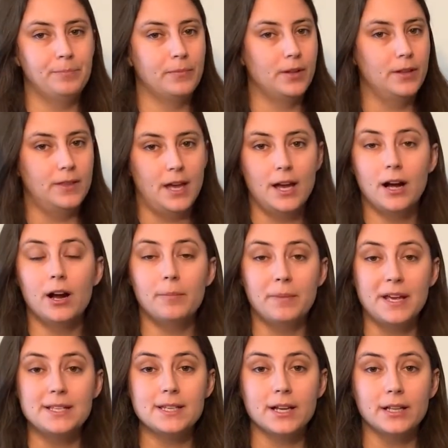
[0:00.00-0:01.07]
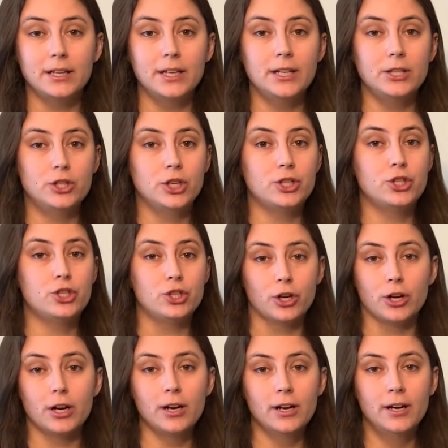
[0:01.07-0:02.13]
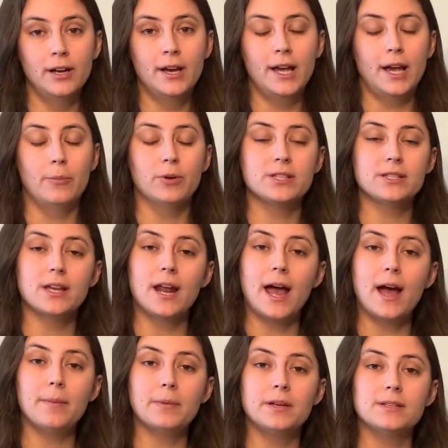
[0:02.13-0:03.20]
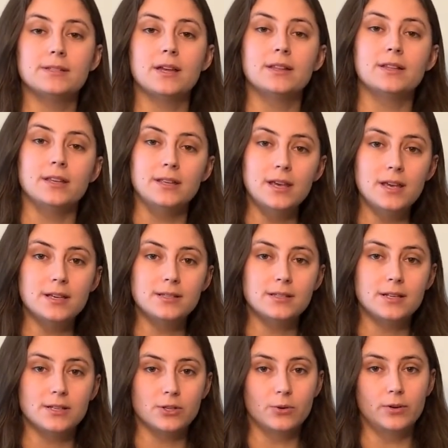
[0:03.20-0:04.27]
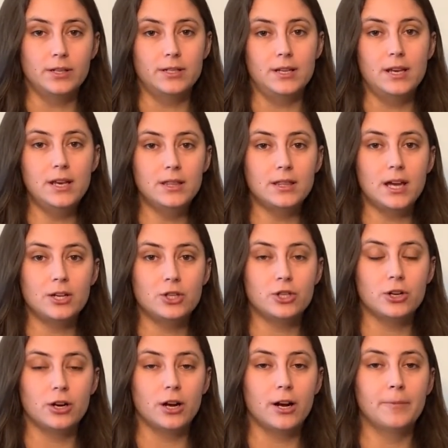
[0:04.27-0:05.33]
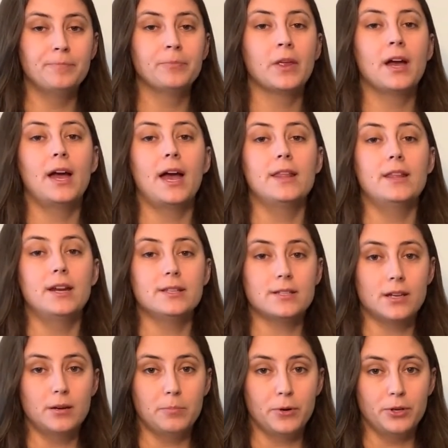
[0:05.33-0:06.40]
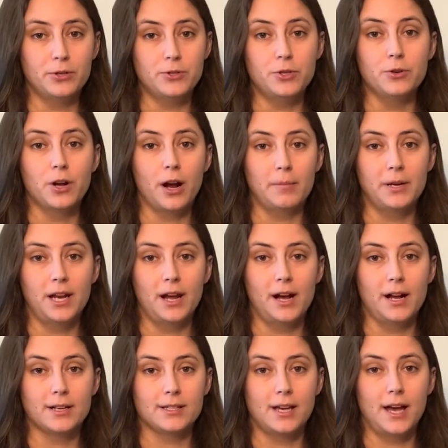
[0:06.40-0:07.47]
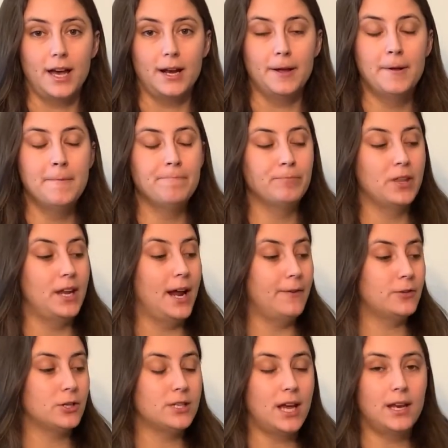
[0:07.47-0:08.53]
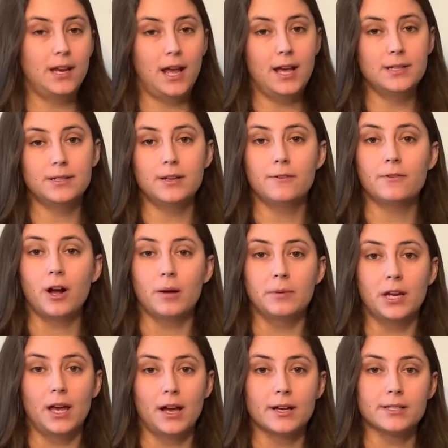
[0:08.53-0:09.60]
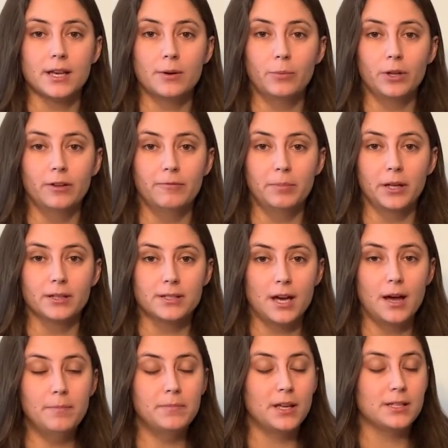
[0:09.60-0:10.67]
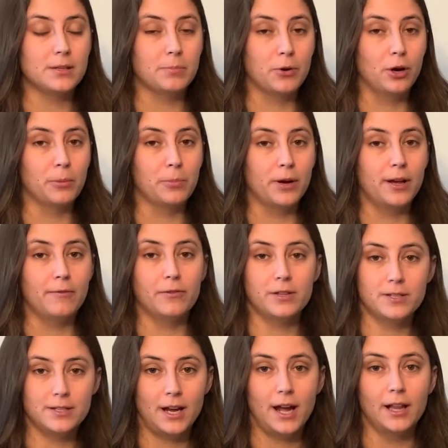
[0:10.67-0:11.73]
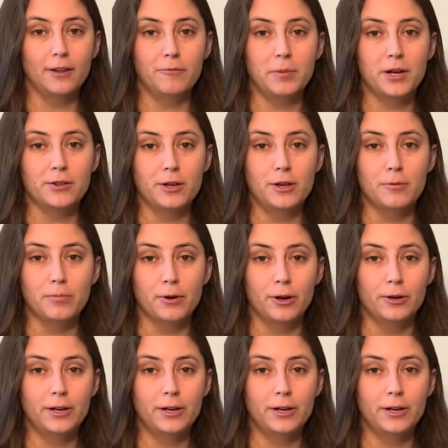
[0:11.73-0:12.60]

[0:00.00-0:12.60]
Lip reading: They are basically just sugar, and what's going to happen is that the yeast is going to eat that sugar, and then it's going to produce you carbon dioxide. Then after 10 days, enough carbon dioxide will have built up. That's appropriate for the style of beer that you brewed.